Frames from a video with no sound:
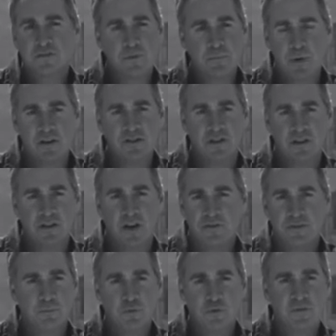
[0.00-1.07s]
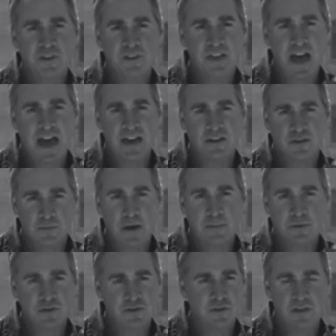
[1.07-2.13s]
of the budget of the movie that you might
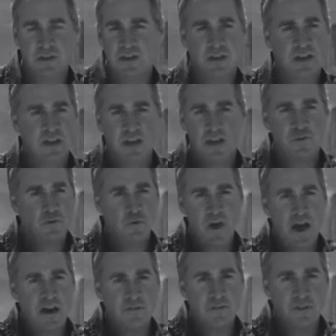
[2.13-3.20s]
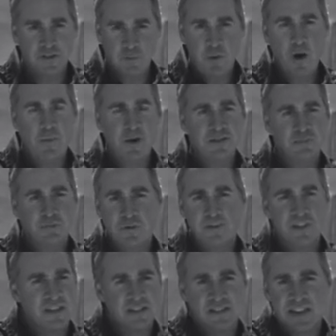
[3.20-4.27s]
be shooting, if you have a small budget
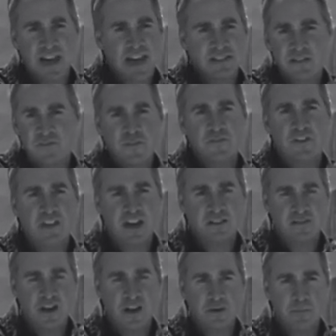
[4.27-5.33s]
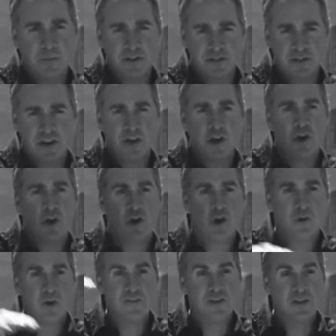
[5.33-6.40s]
movie that, say, has a $50,000 budget, or
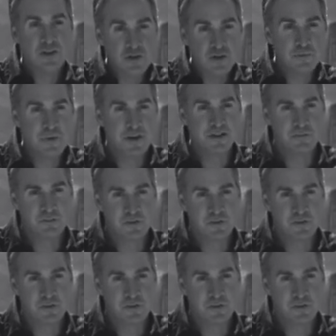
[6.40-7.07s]
you have a huge budget